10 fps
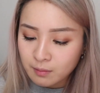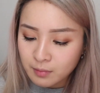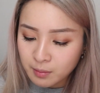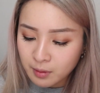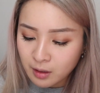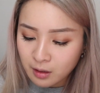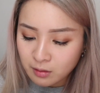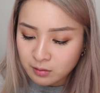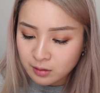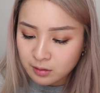maybe I
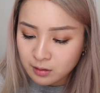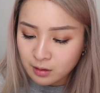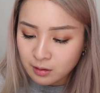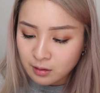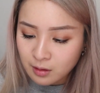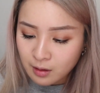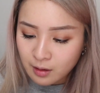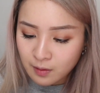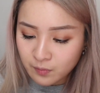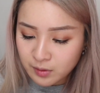can't use this today.
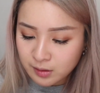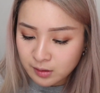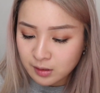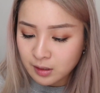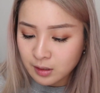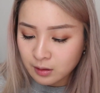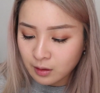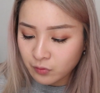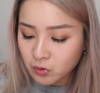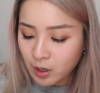This is the
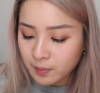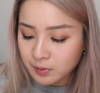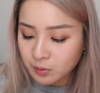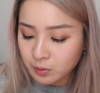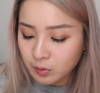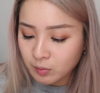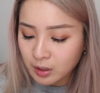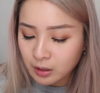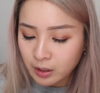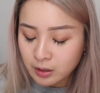Love Drops
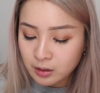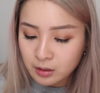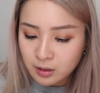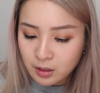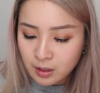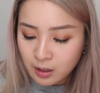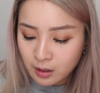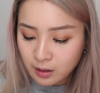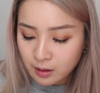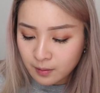Udemy liner.
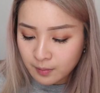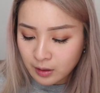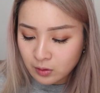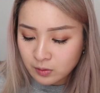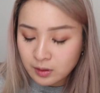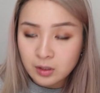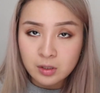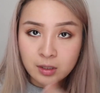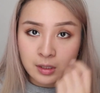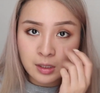I use it
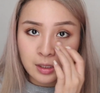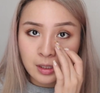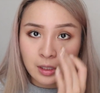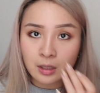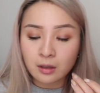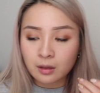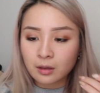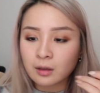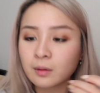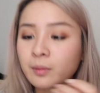just in
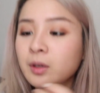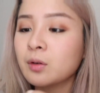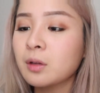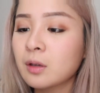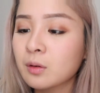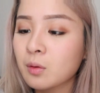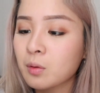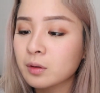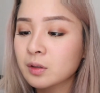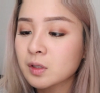near the inner
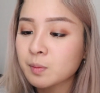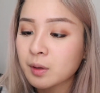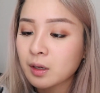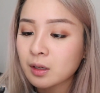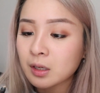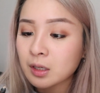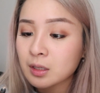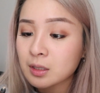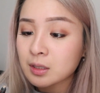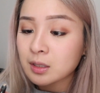corners, but
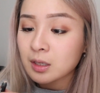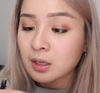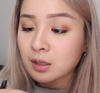it's